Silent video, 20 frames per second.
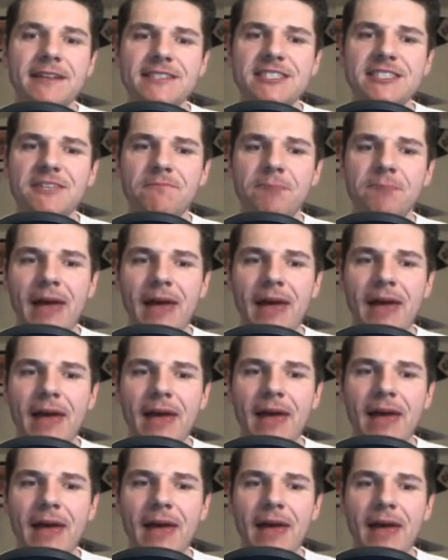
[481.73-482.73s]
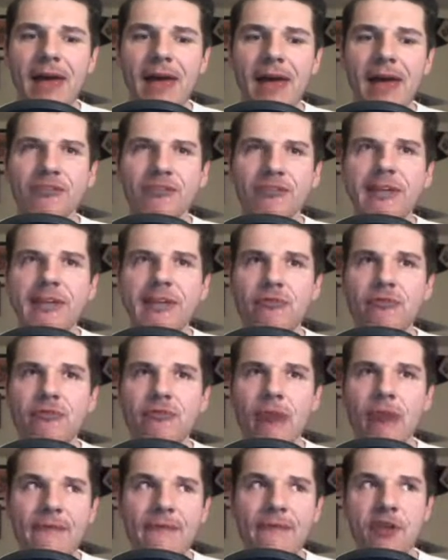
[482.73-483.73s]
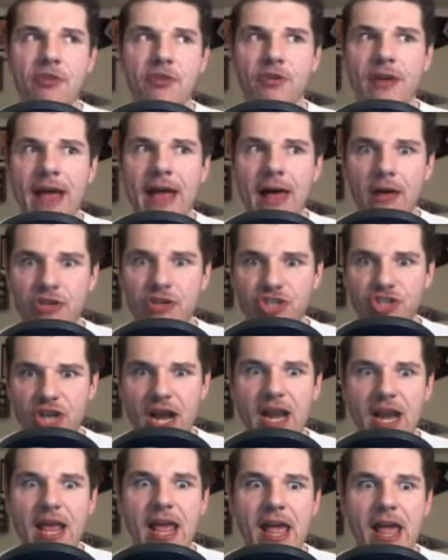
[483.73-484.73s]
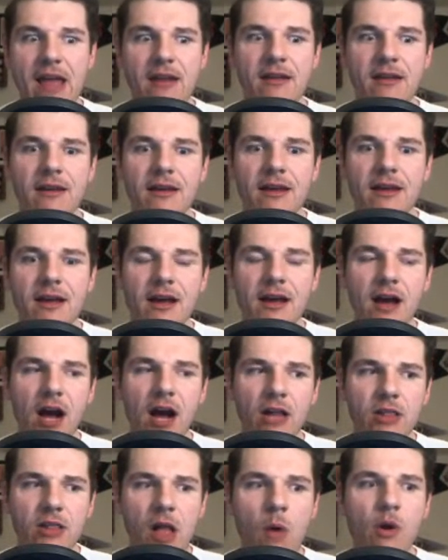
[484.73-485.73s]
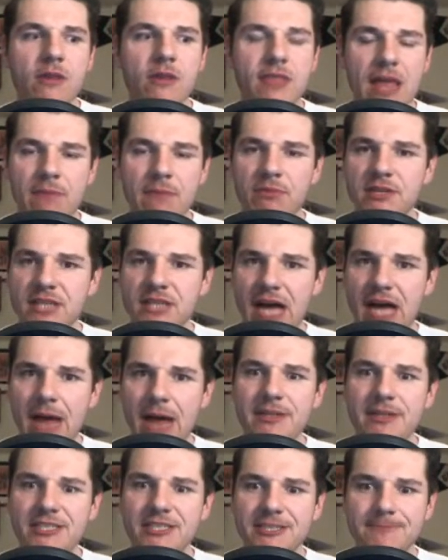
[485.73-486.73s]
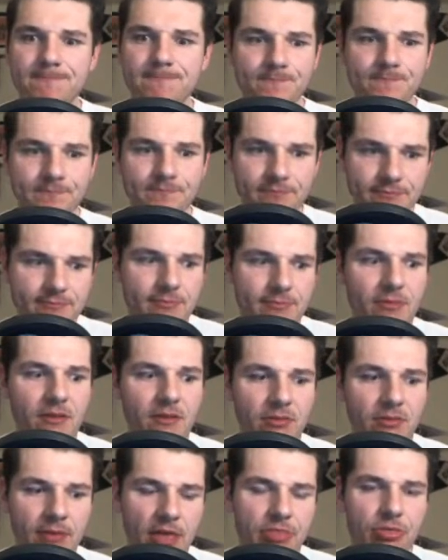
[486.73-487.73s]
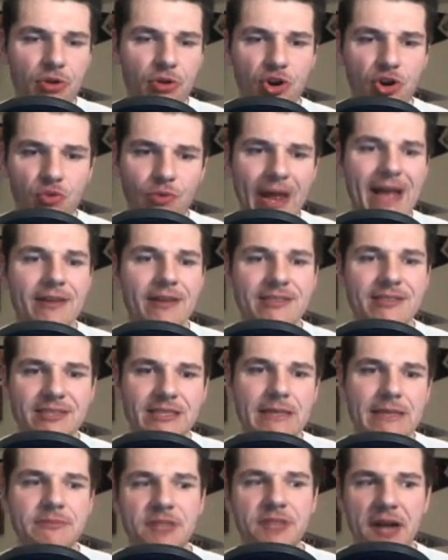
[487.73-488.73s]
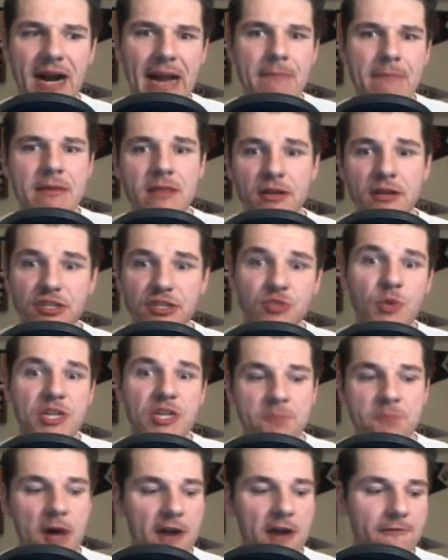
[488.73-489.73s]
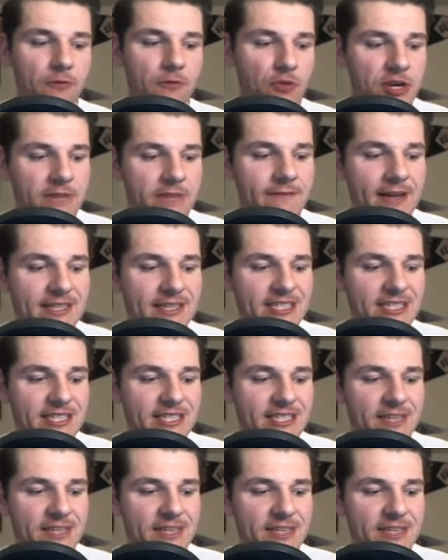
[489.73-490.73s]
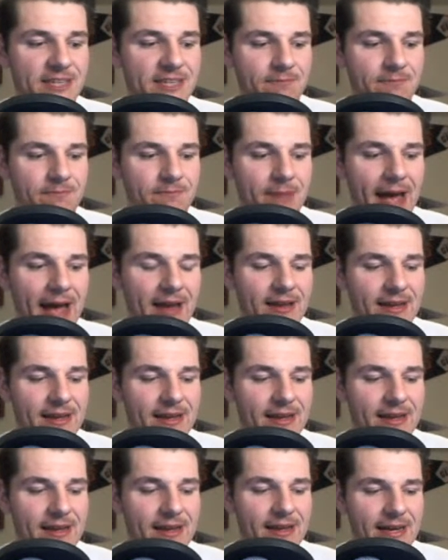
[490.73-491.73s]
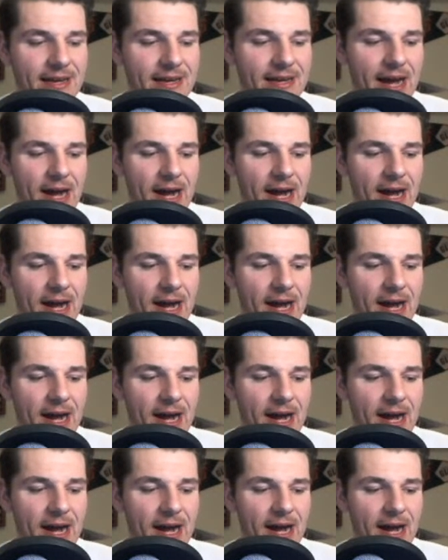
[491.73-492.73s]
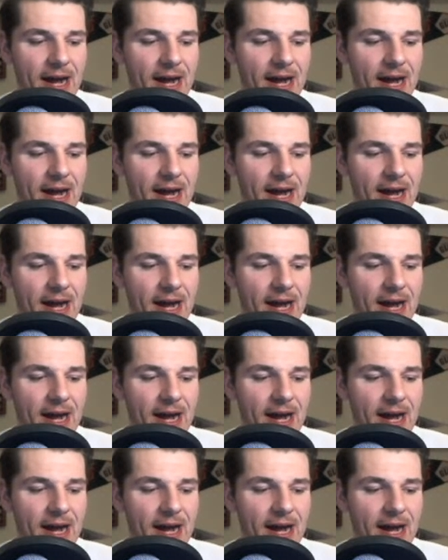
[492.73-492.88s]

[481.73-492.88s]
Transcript: defensive back the Niners have drafted under Kyle Shanahan, along with Ambry Thomas. That third round seems to kind of be their sweet spot for defensive back. But